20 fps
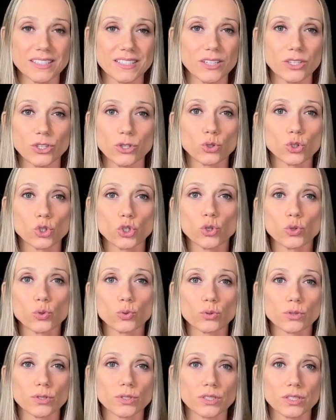You
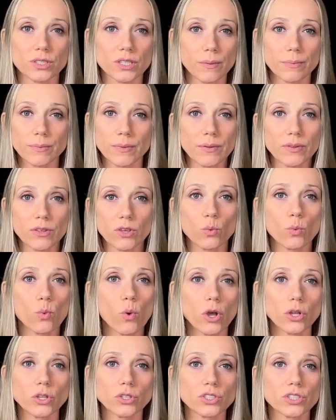choose the tip that you
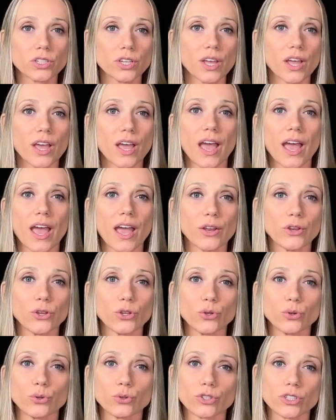want and
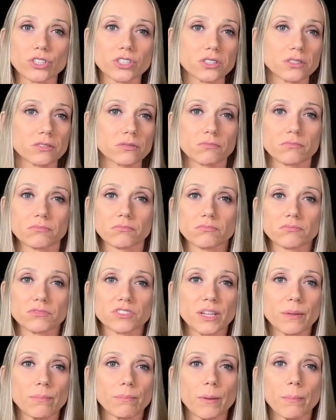you just
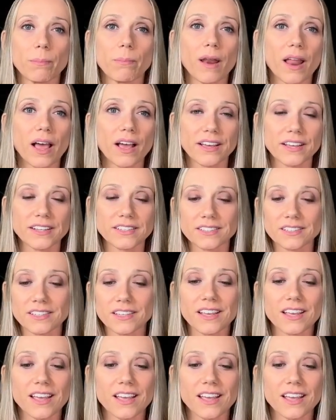simply plug it